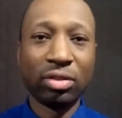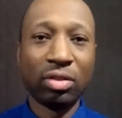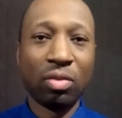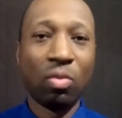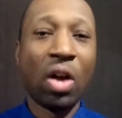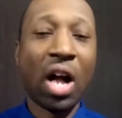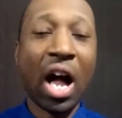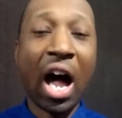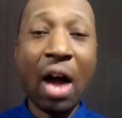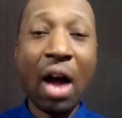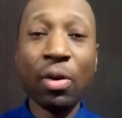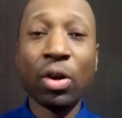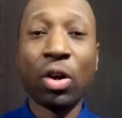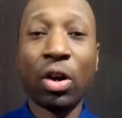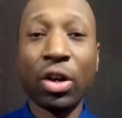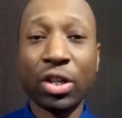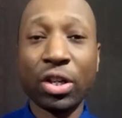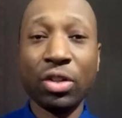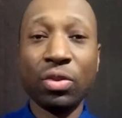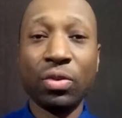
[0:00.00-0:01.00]
Well, I would
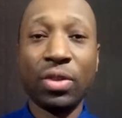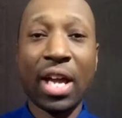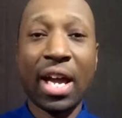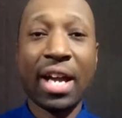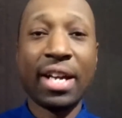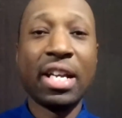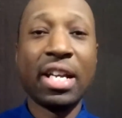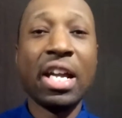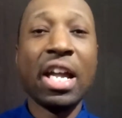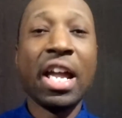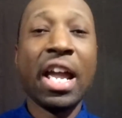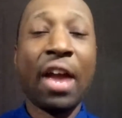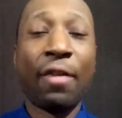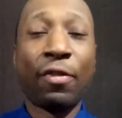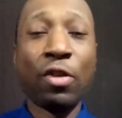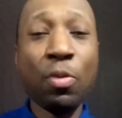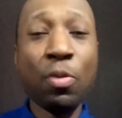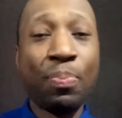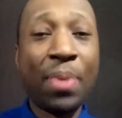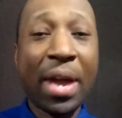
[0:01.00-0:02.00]
argue that if
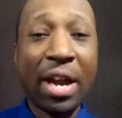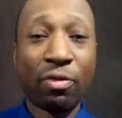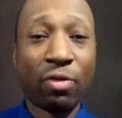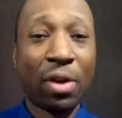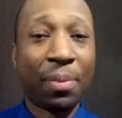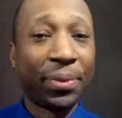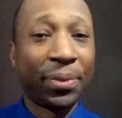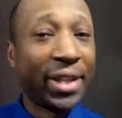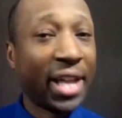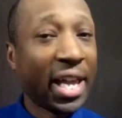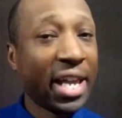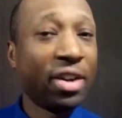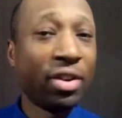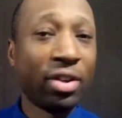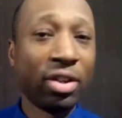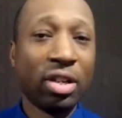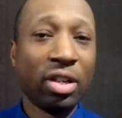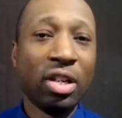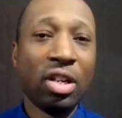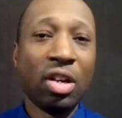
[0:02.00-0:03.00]
you bankrupt
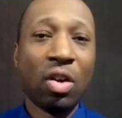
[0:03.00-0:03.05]
later,